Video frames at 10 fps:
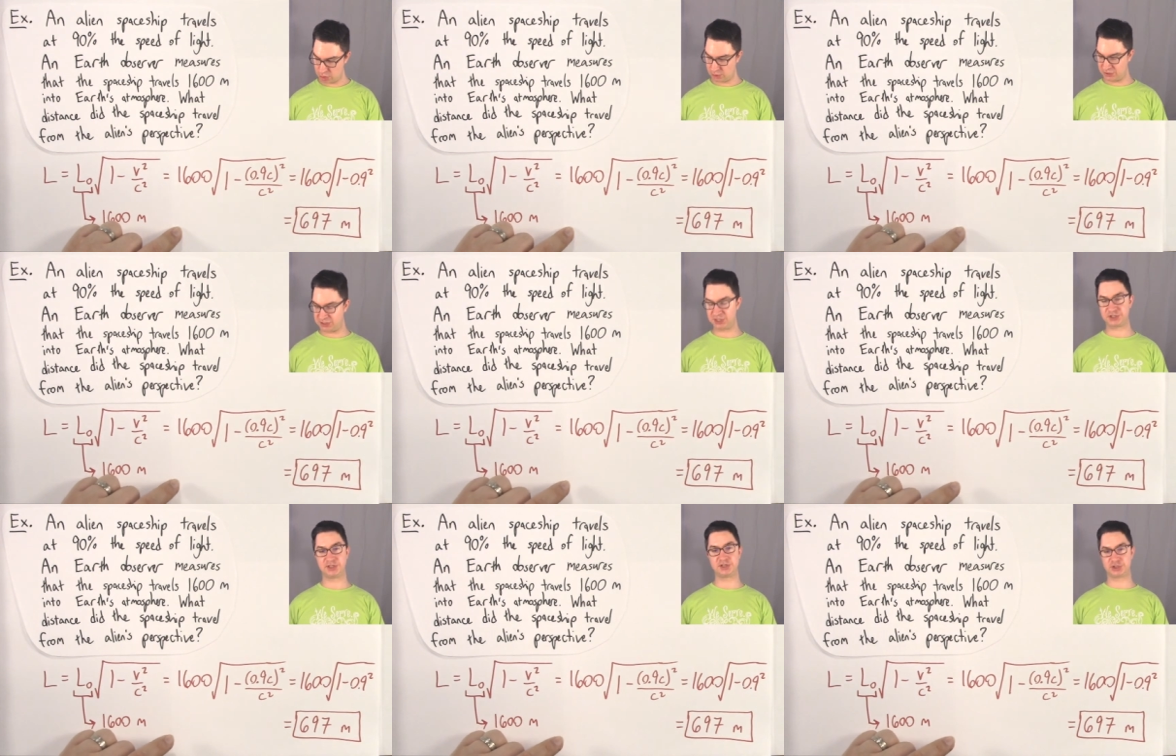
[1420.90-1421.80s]
the
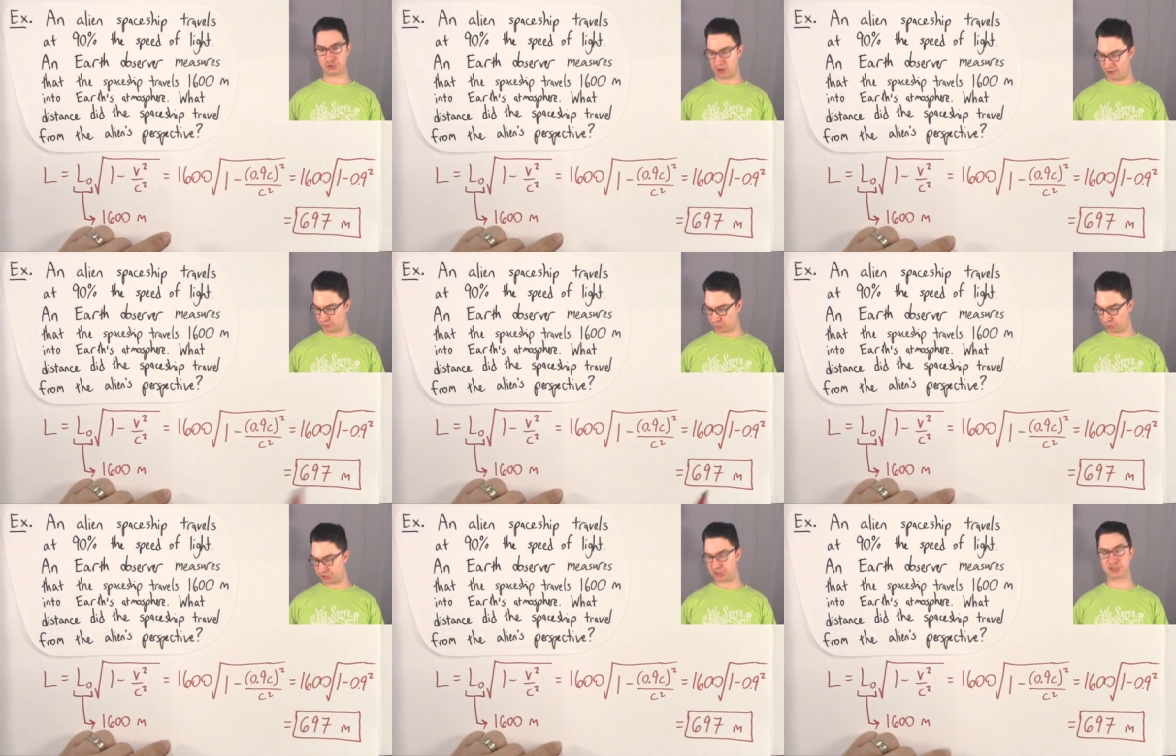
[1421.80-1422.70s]
distance traveled
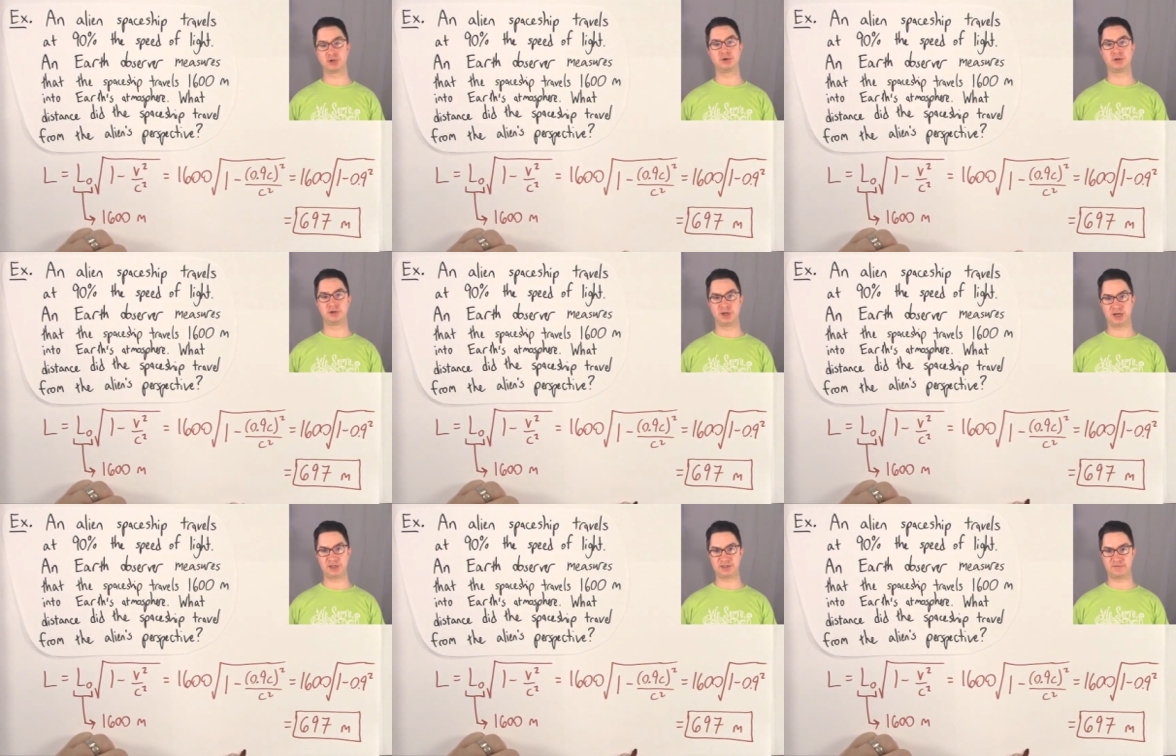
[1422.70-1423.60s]
was
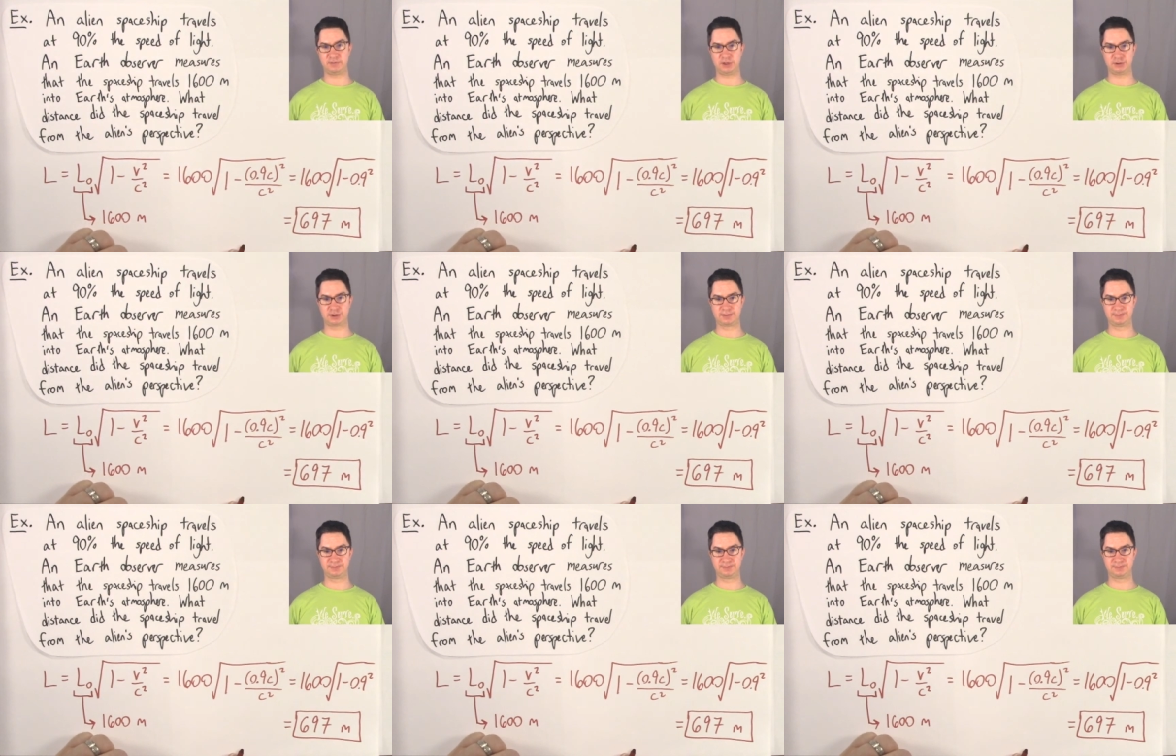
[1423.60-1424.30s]
697 meters.